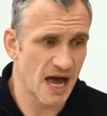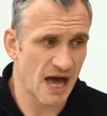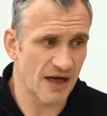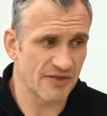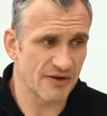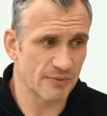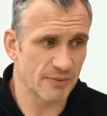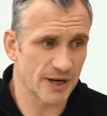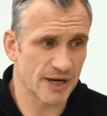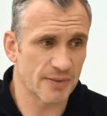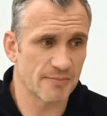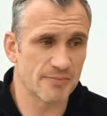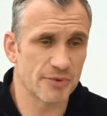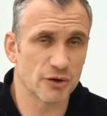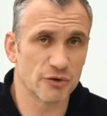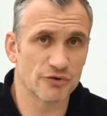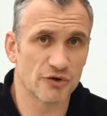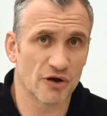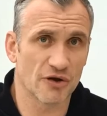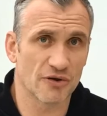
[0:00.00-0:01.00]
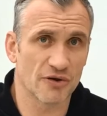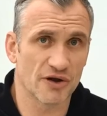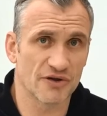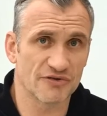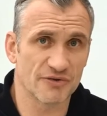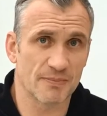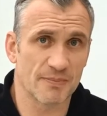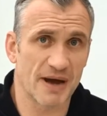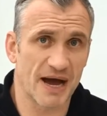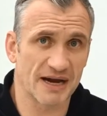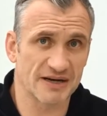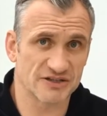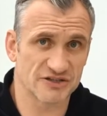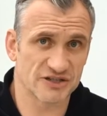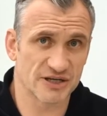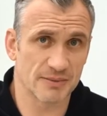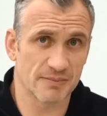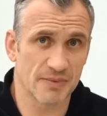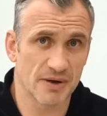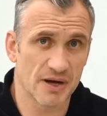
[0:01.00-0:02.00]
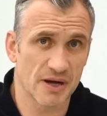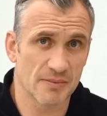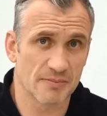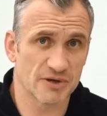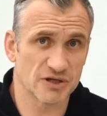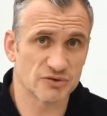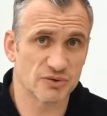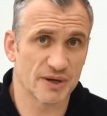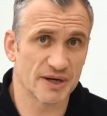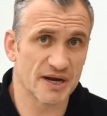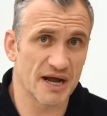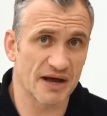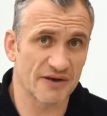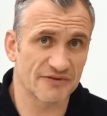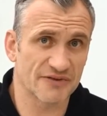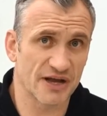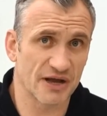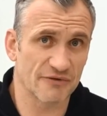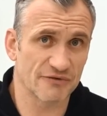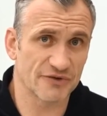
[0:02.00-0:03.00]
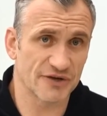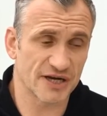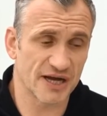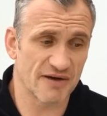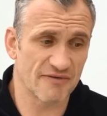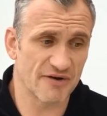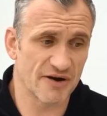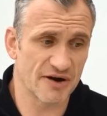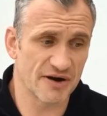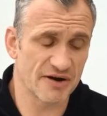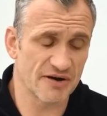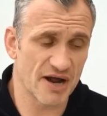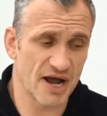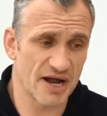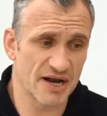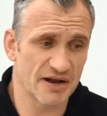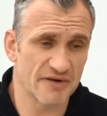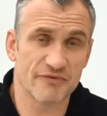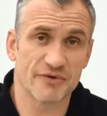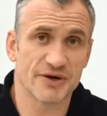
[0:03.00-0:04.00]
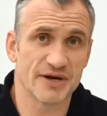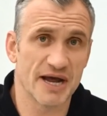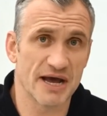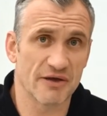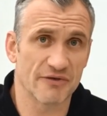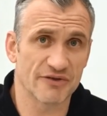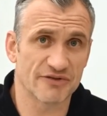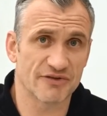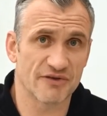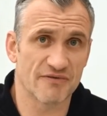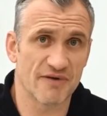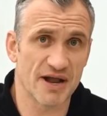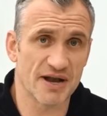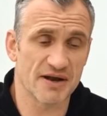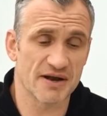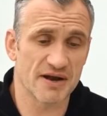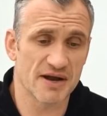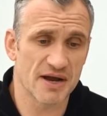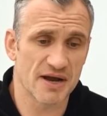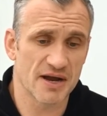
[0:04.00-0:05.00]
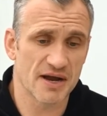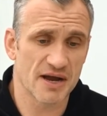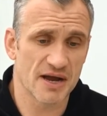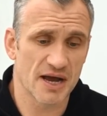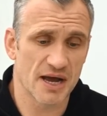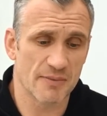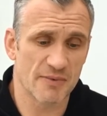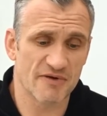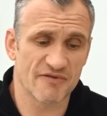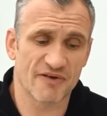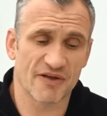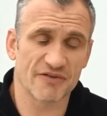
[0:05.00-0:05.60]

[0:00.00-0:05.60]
I think we can build on some partnership between ourselves together. And if we nail this event, it'll be